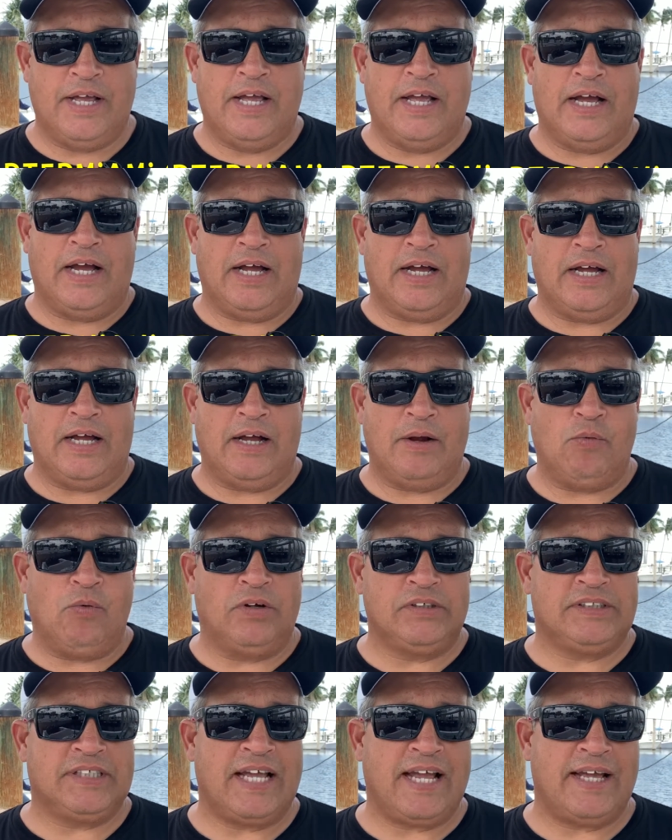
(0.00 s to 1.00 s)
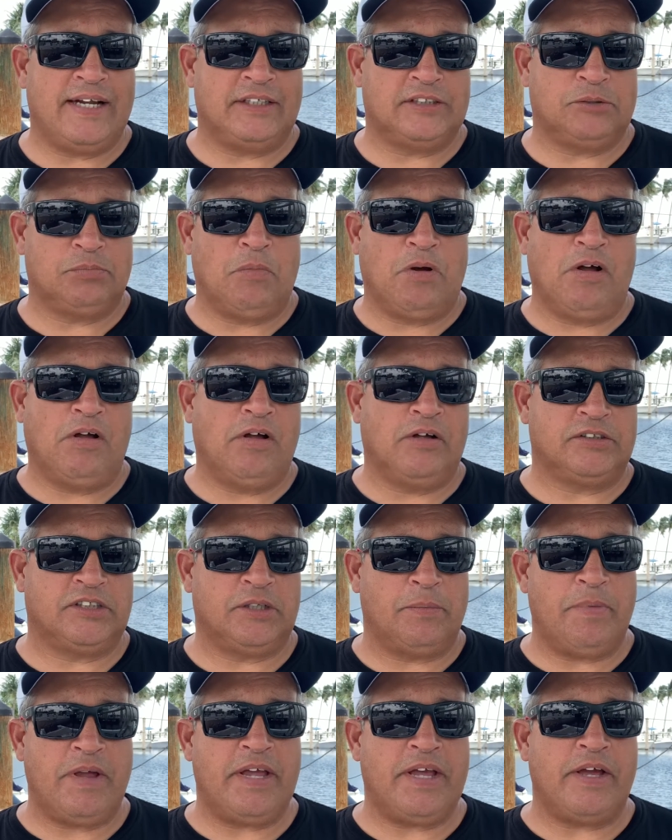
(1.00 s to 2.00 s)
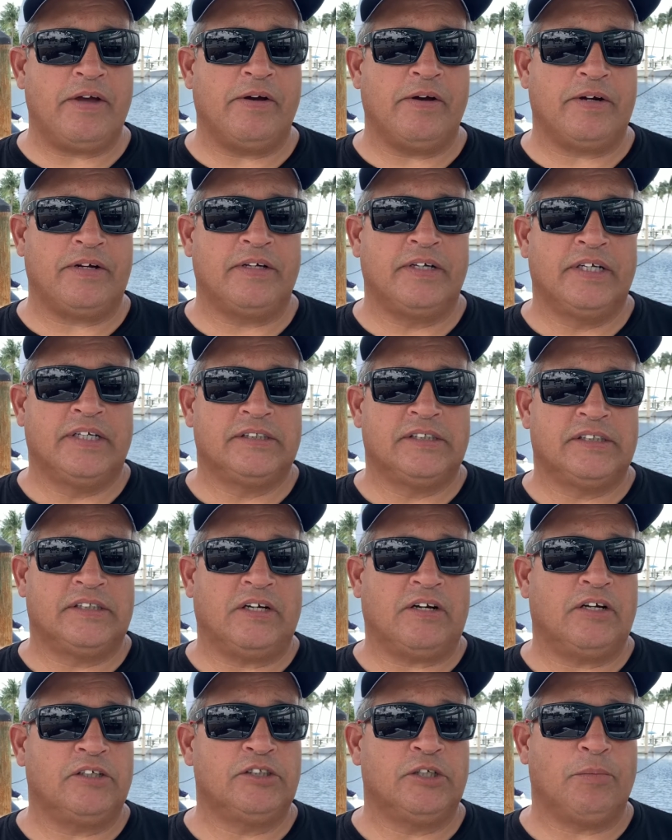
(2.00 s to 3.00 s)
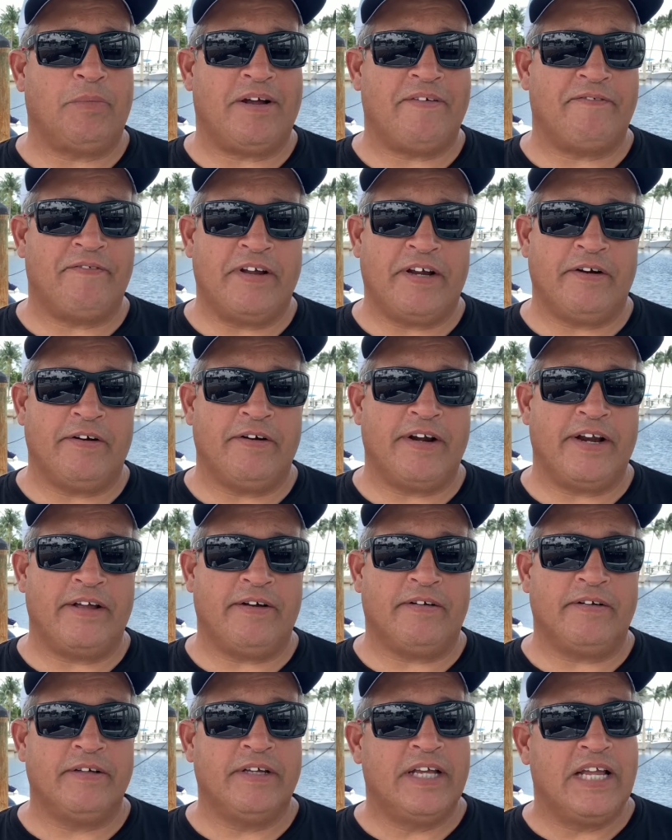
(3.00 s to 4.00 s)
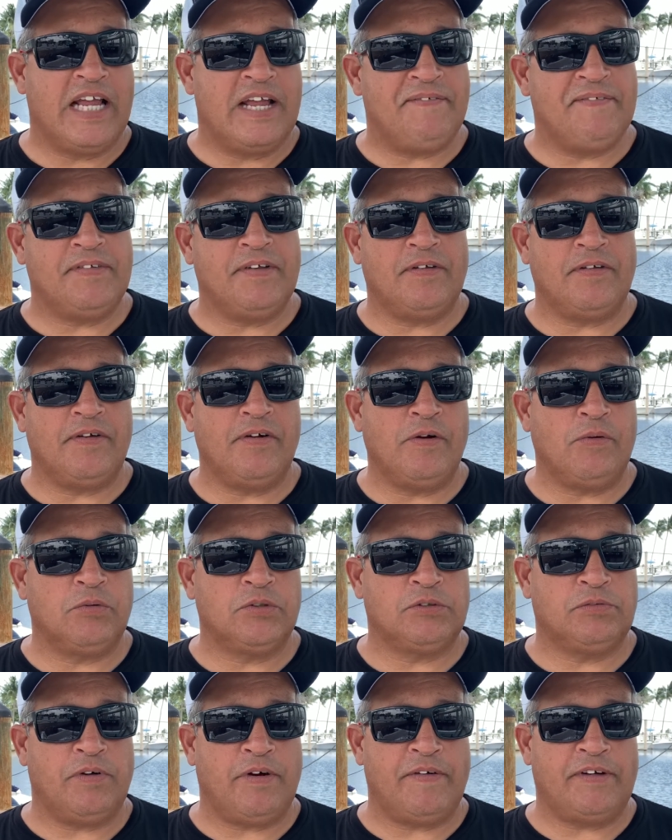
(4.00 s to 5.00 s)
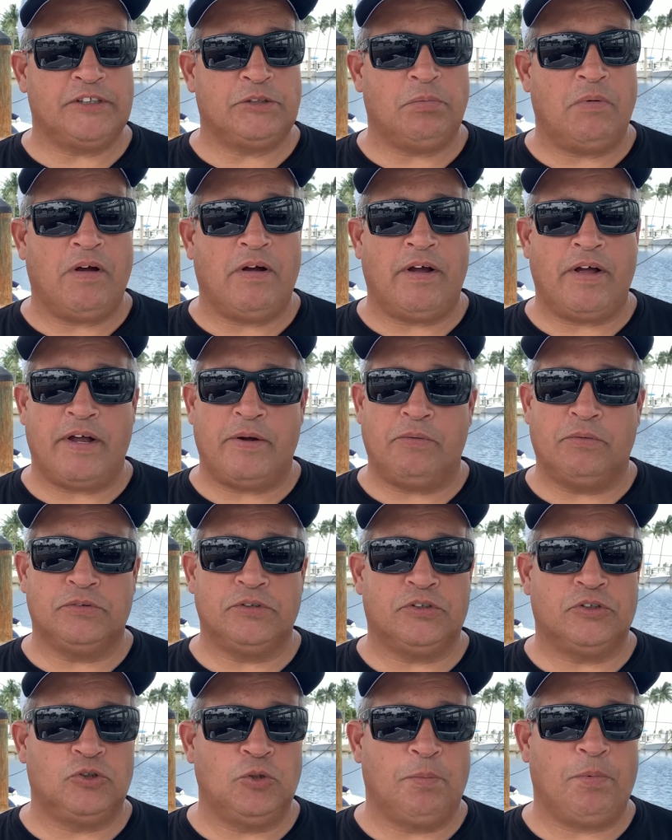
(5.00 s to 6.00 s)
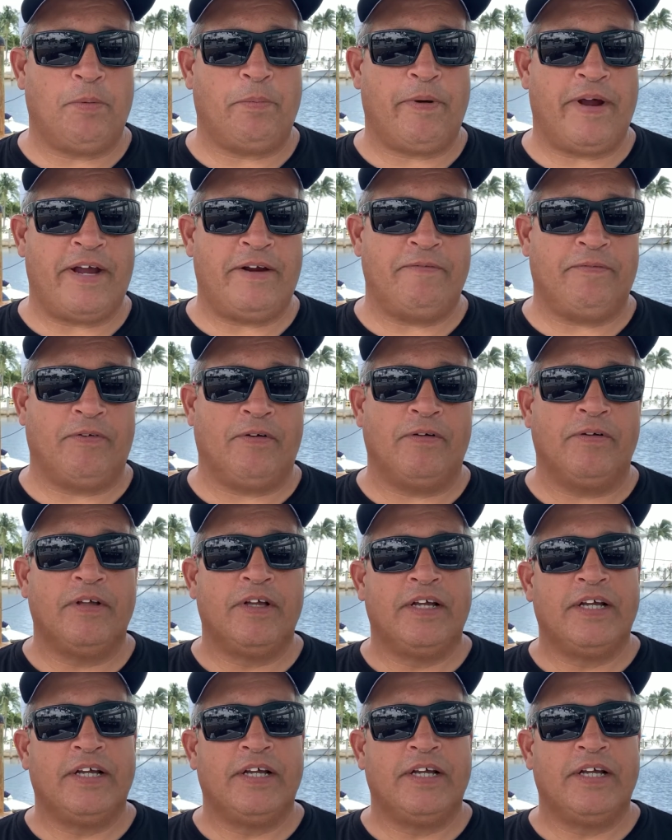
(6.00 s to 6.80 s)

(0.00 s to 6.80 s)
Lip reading: I once had a small sabiki hook stuck under my fingernail. Even though the hook was very small, it was super painful.